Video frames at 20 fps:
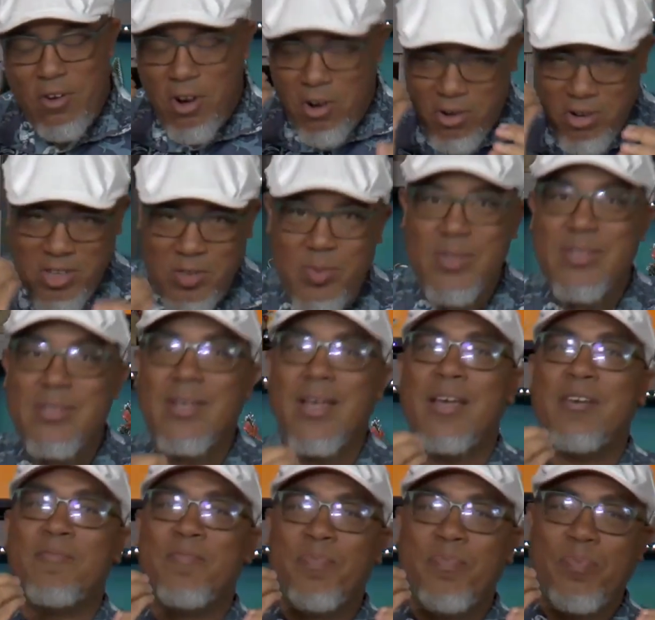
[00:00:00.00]
Around Christmas
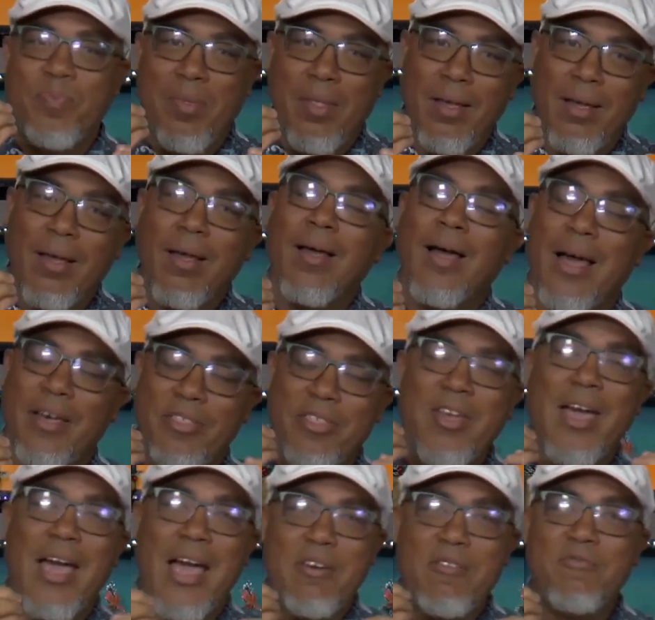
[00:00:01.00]
time, I
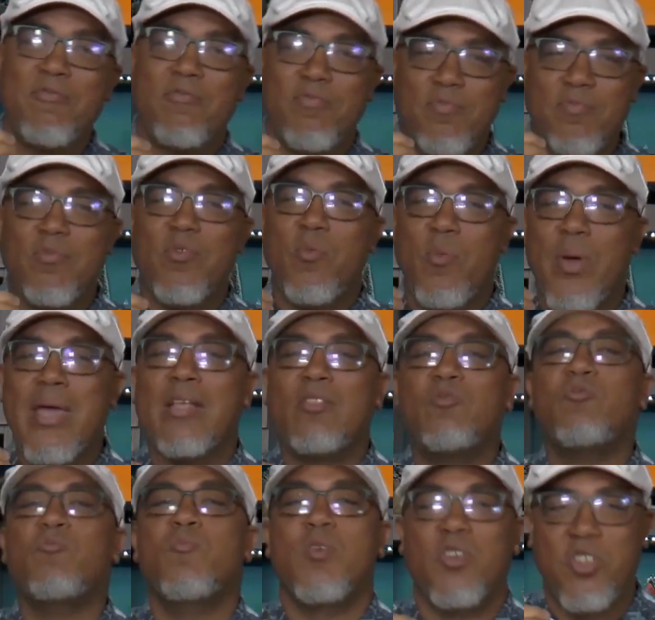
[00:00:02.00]
think I have
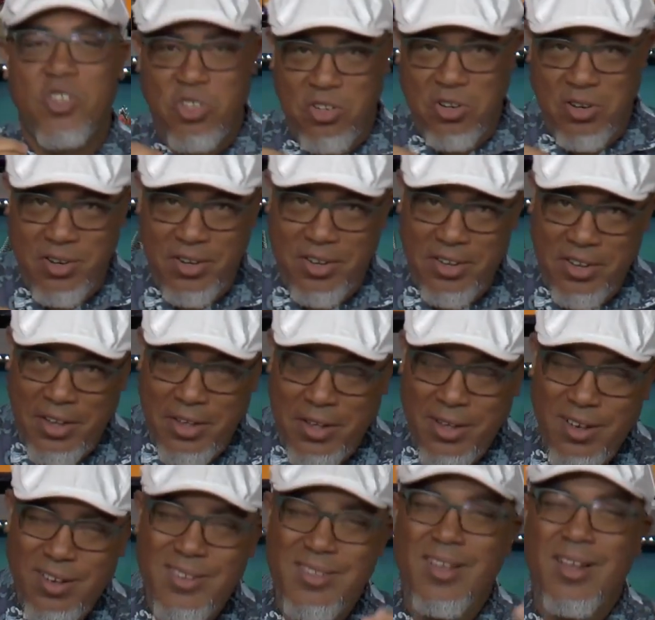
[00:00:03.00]
way too much sugar
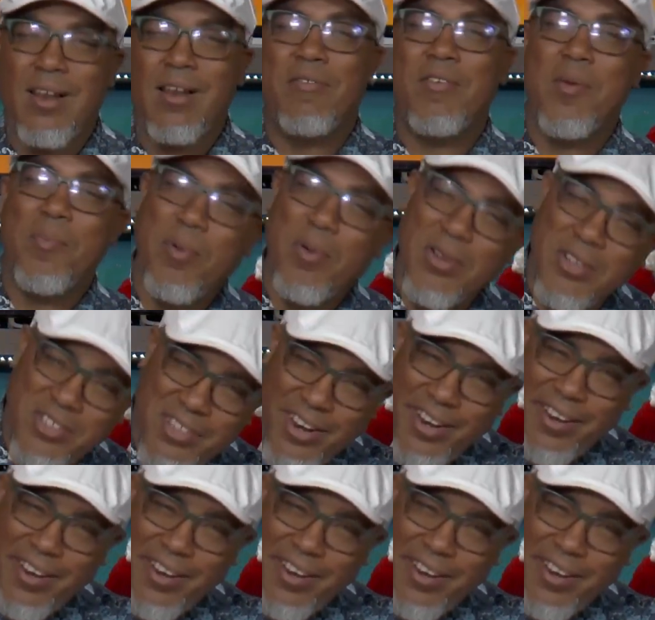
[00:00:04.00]
because I love a punch